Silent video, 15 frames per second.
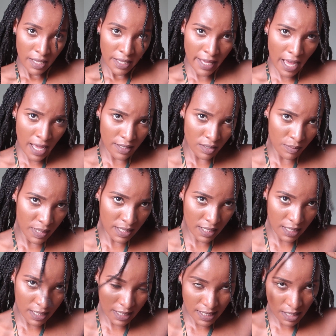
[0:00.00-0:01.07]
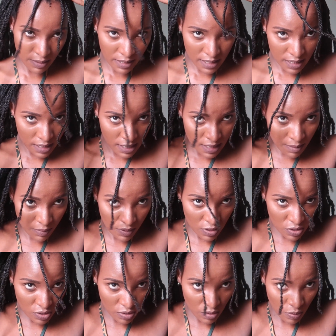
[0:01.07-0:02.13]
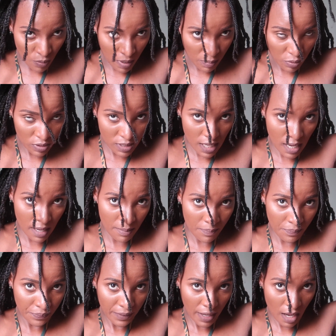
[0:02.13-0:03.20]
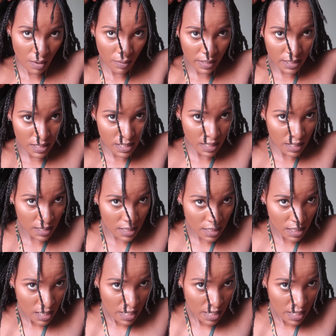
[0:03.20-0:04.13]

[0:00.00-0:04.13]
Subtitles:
Yeah, so basically that's how I did it. I'm going to show you one more time how I did.